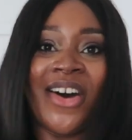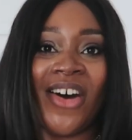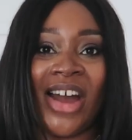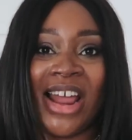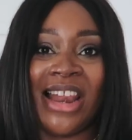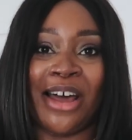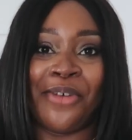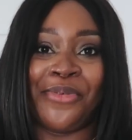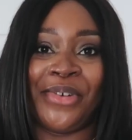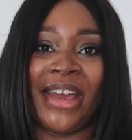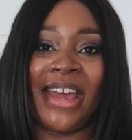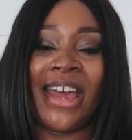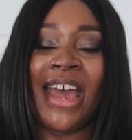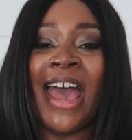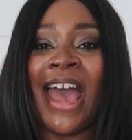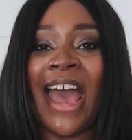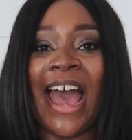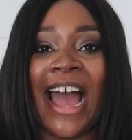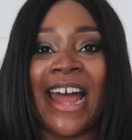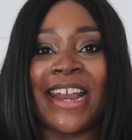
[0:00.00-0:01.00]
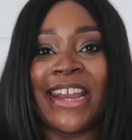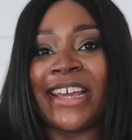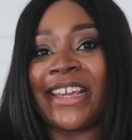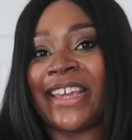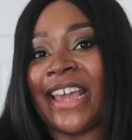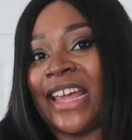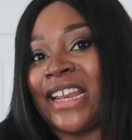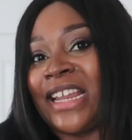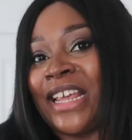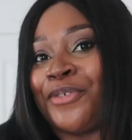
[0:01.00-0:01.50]
I love it. And
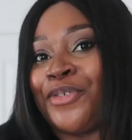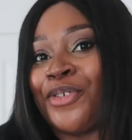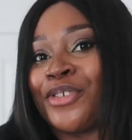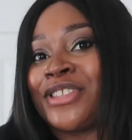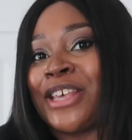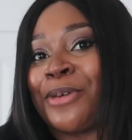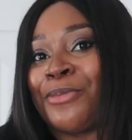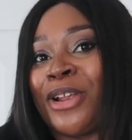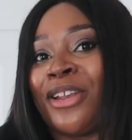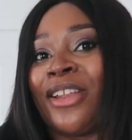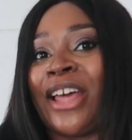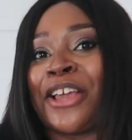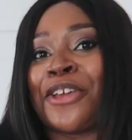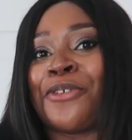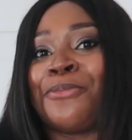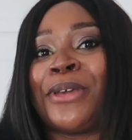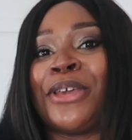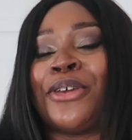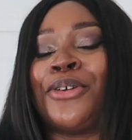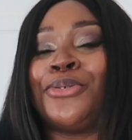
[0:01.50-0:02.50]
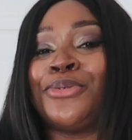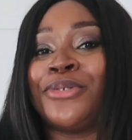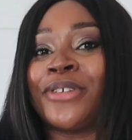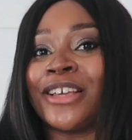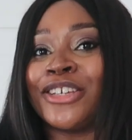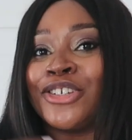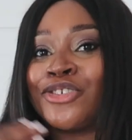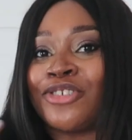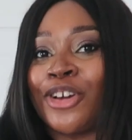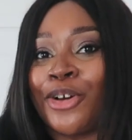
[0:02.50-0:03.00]
again, if you're someone like me who
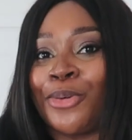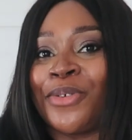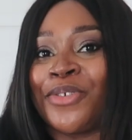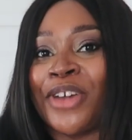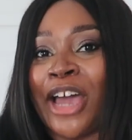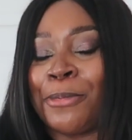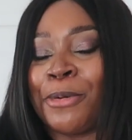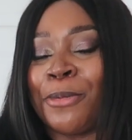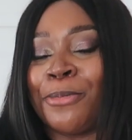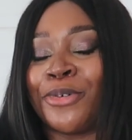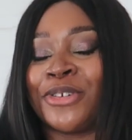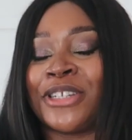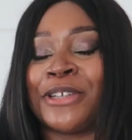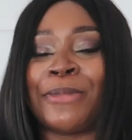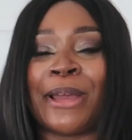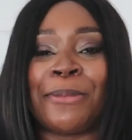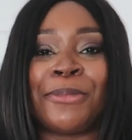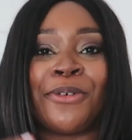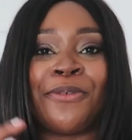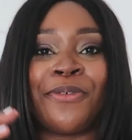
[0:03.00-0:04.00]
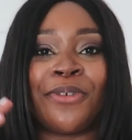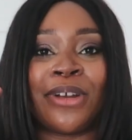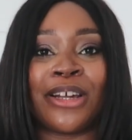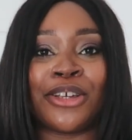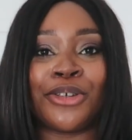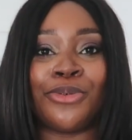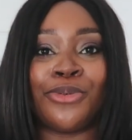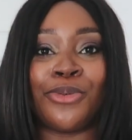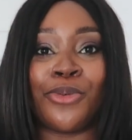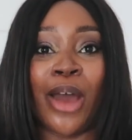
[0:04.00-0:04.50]
does struggle with your upper body, maybe you feel
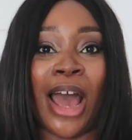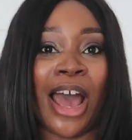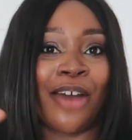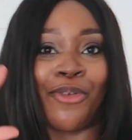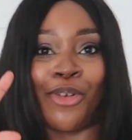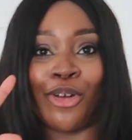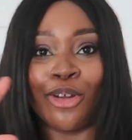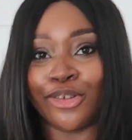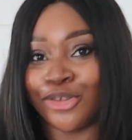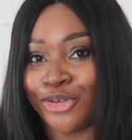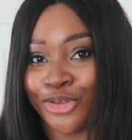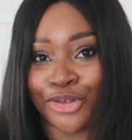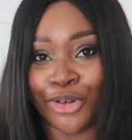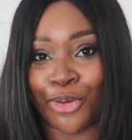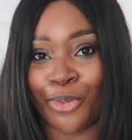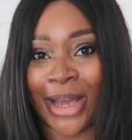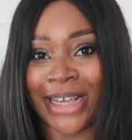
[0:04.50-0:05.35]
like you have lost your